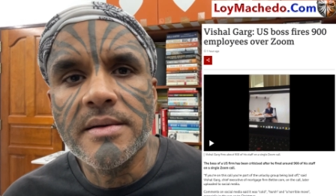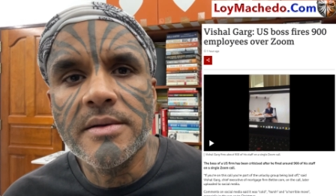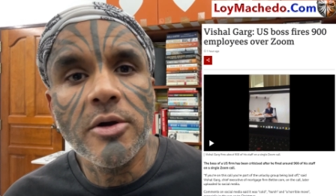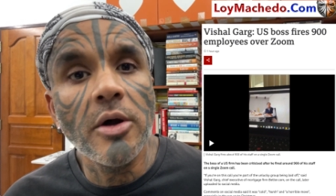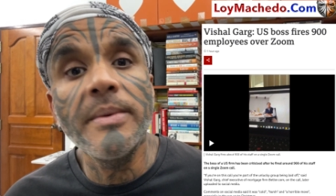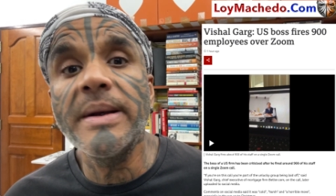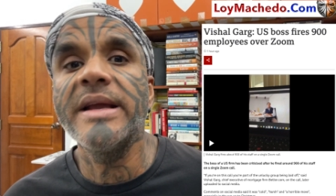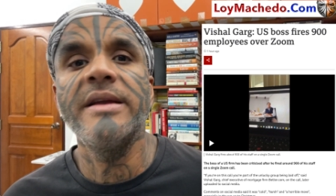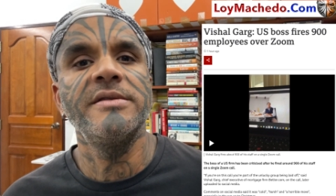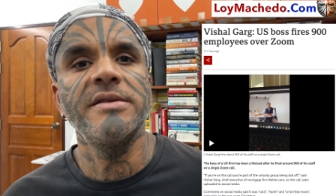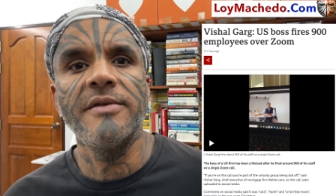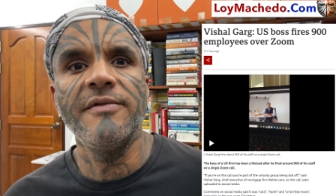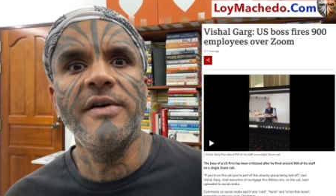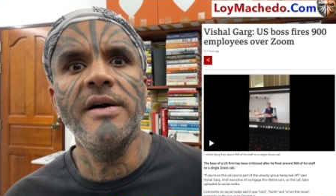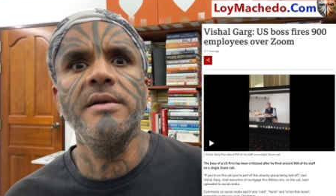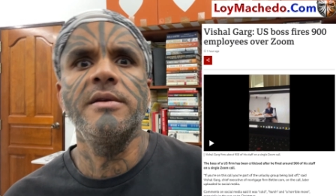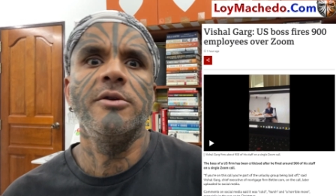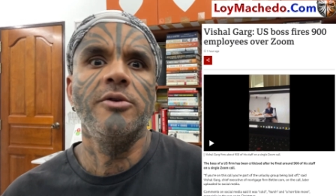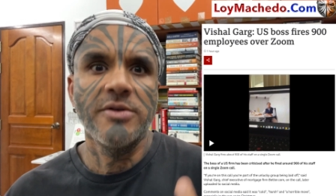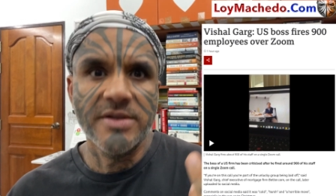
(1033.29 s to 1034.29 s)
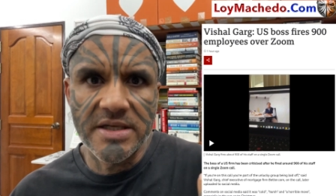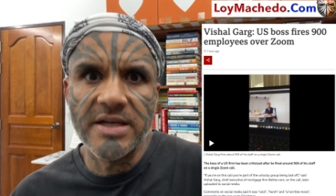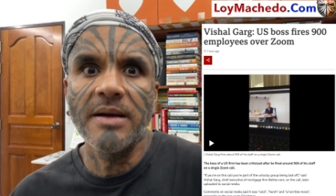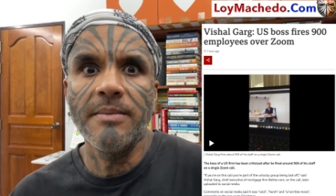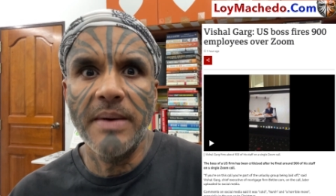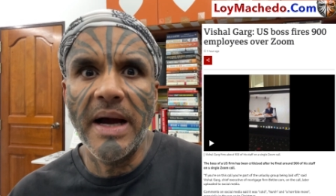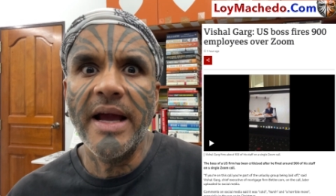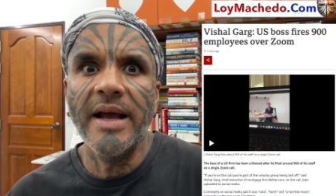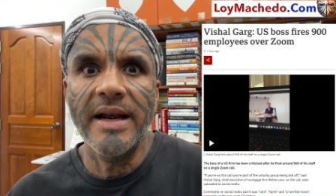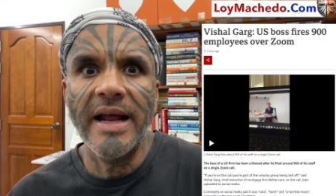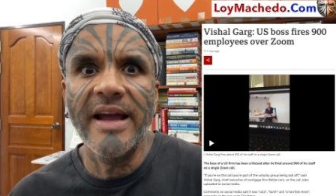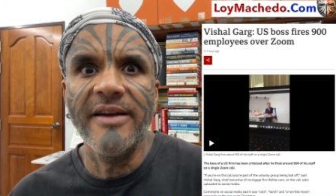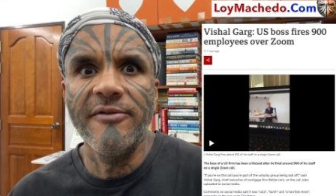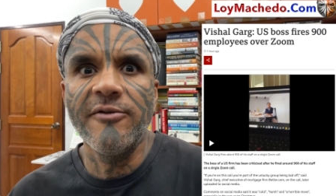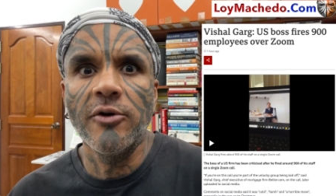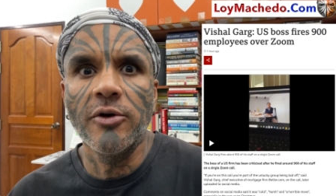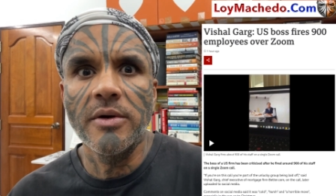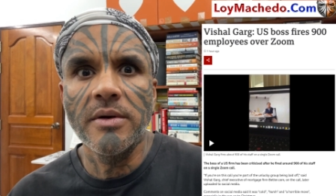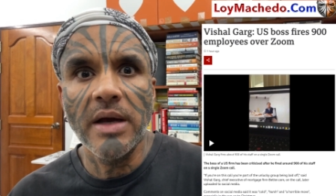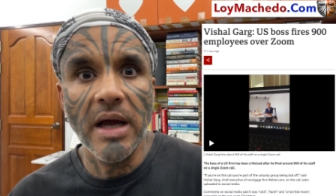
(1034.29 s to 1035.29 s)
Nobody gives a fuck. You'll still buy an
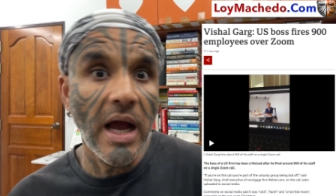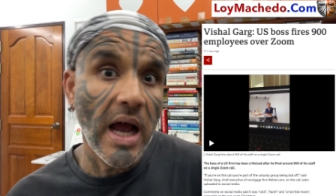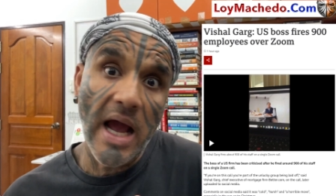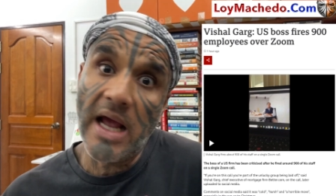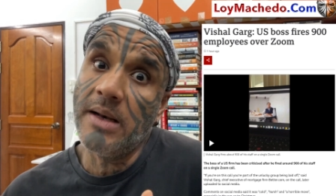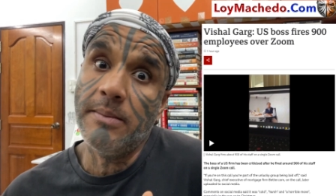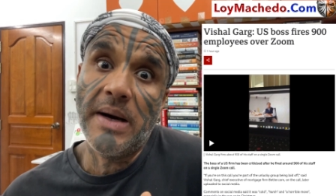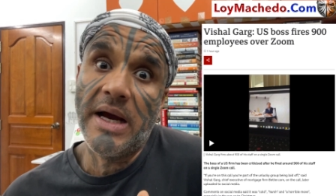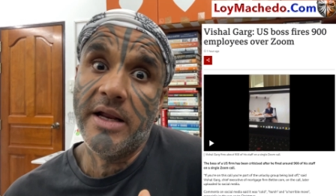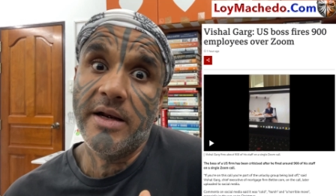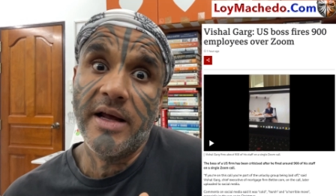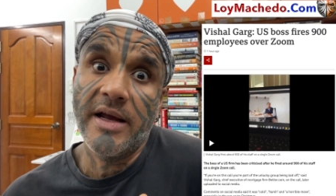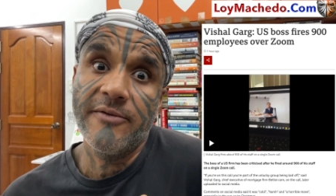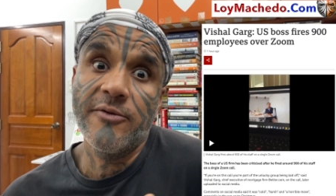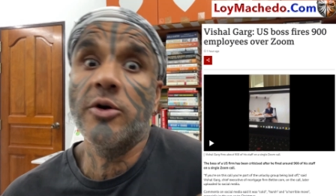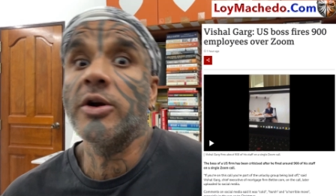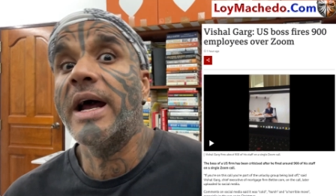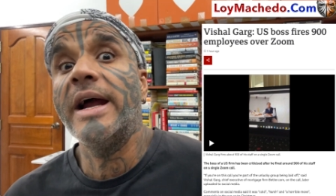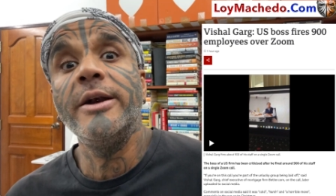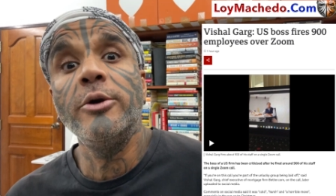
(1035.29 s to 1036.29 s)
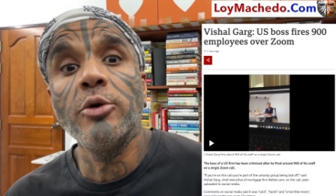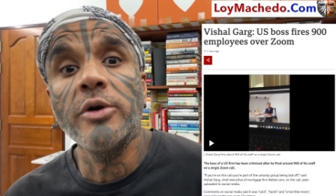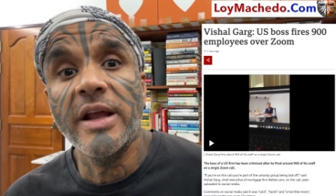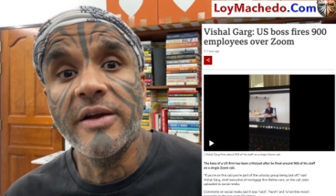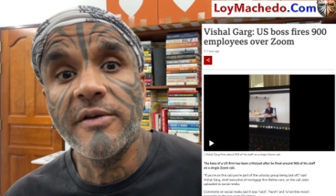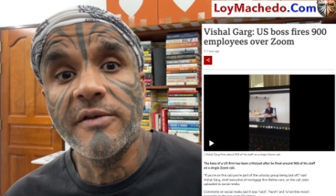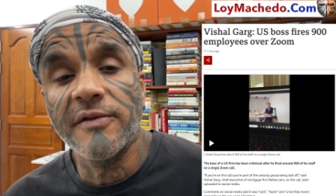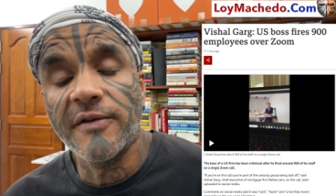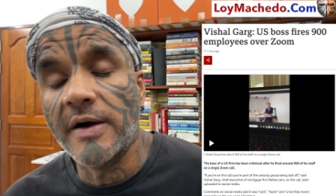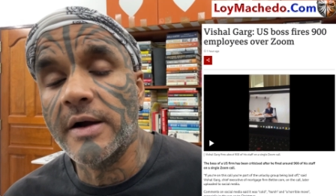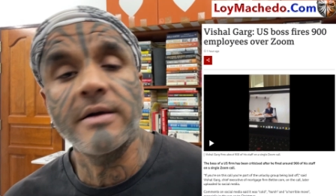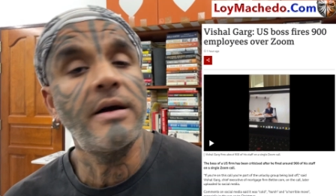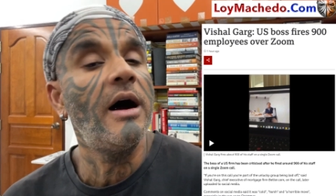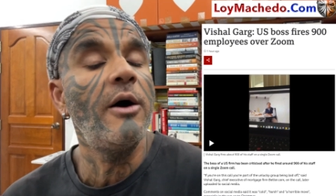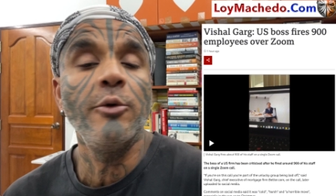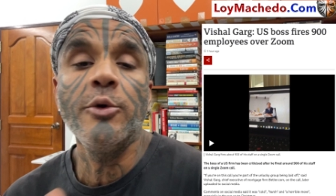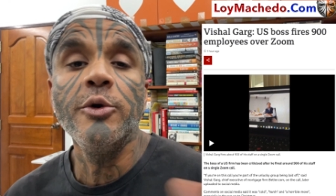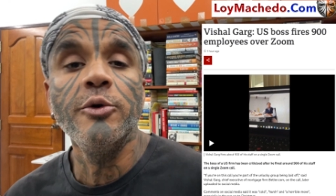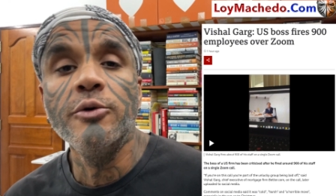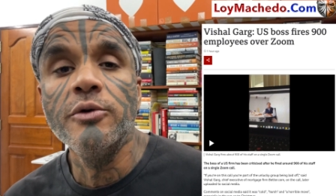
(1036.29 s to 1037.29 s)
iPhone. I'll buy an iPhone. I don't give a fuck
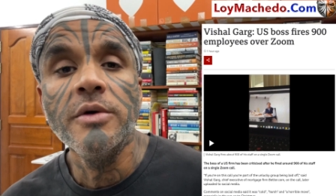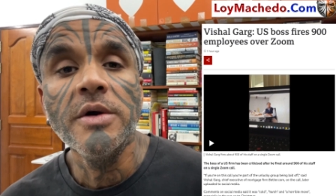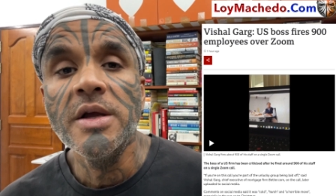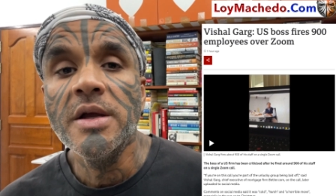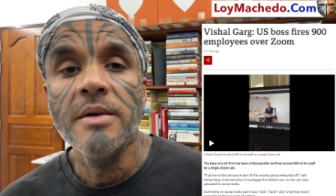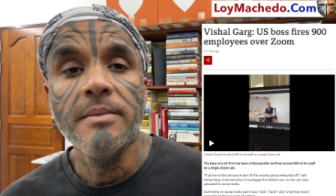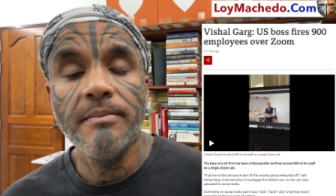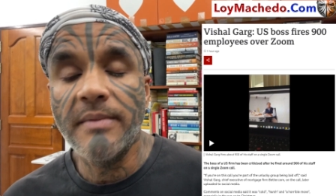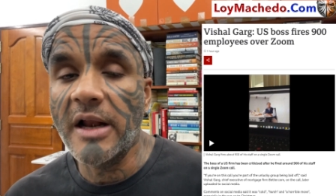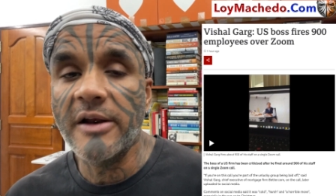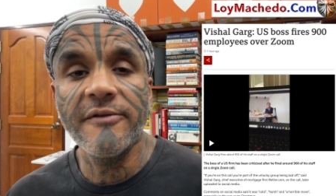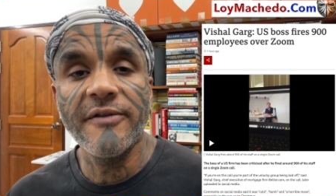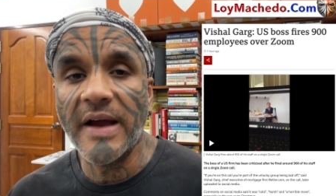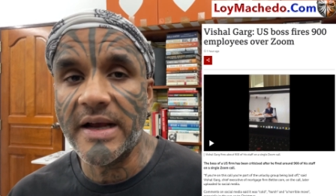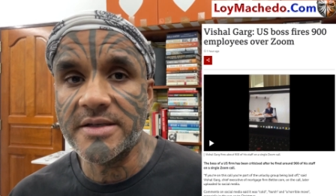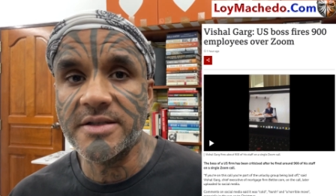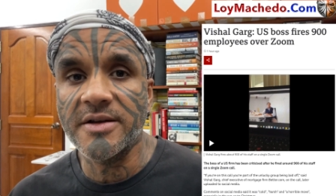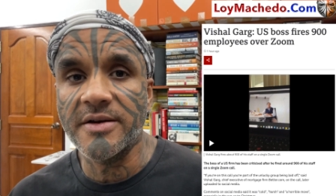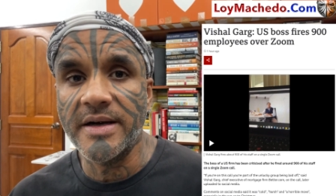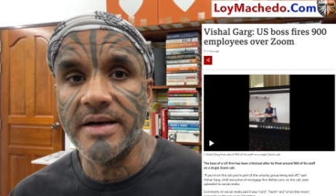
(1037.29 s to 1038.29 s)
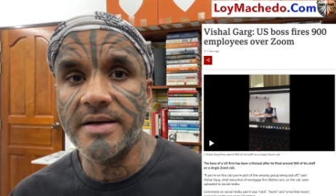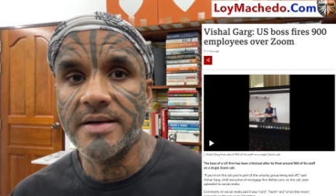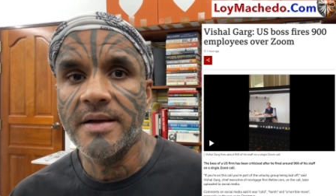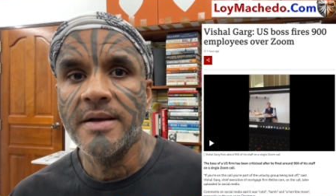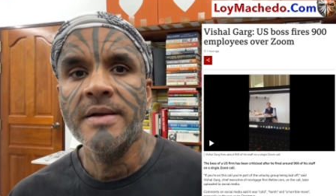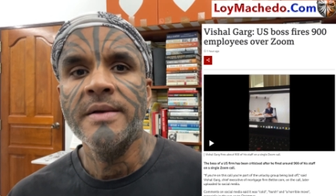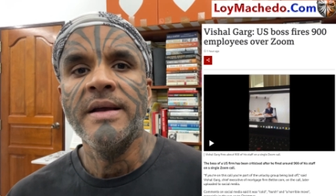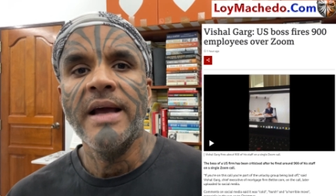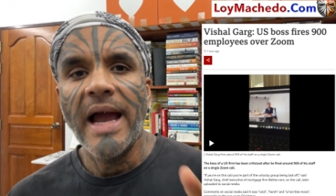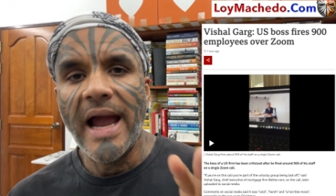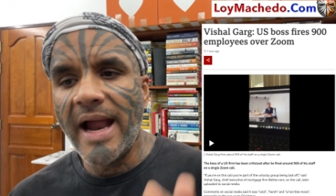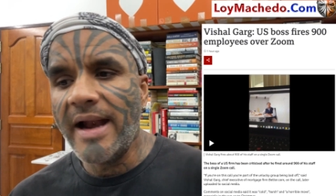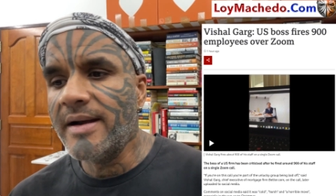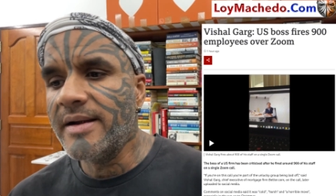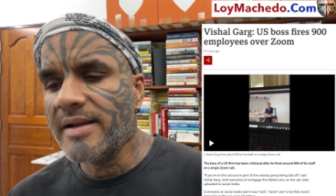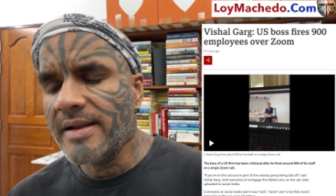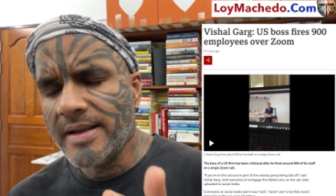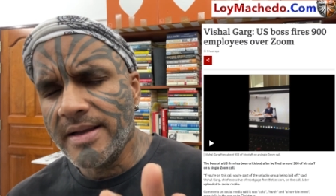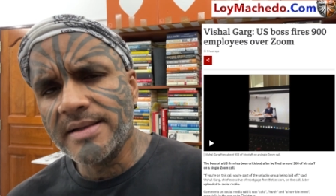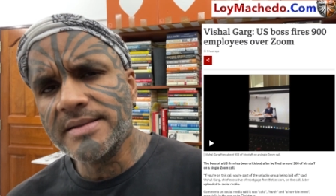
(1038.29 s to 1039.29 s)
how you manufacture it.
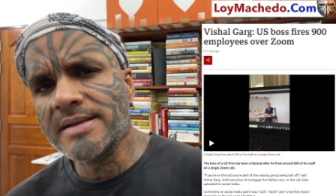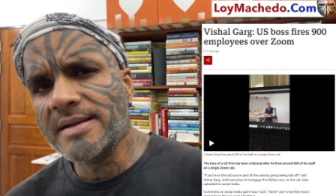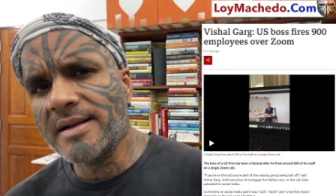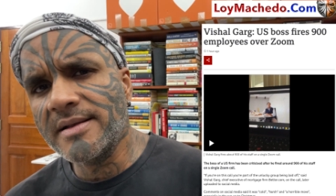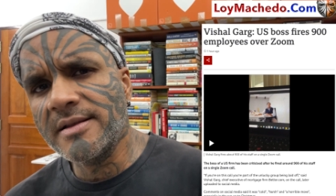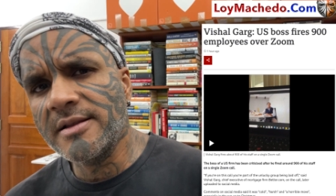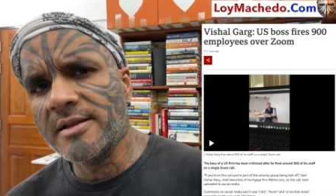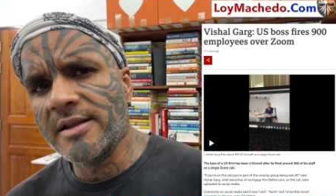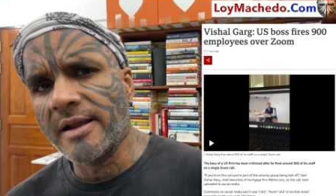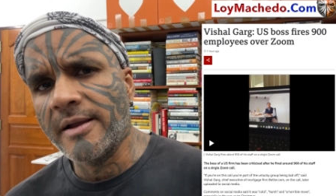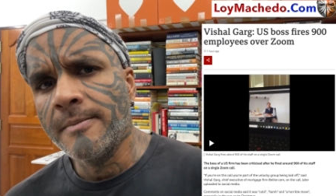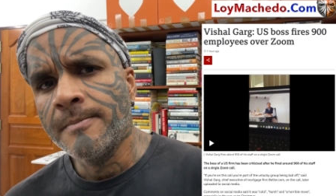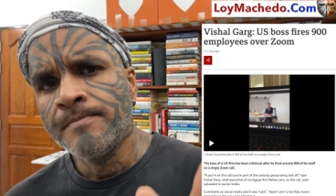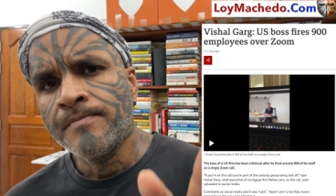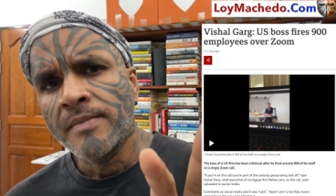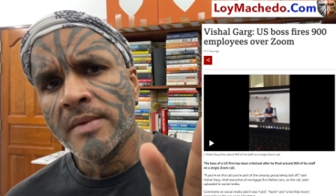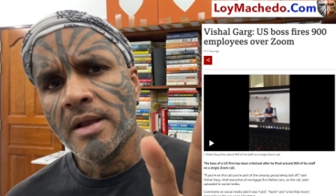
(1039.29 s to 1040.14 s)
And here's another thing.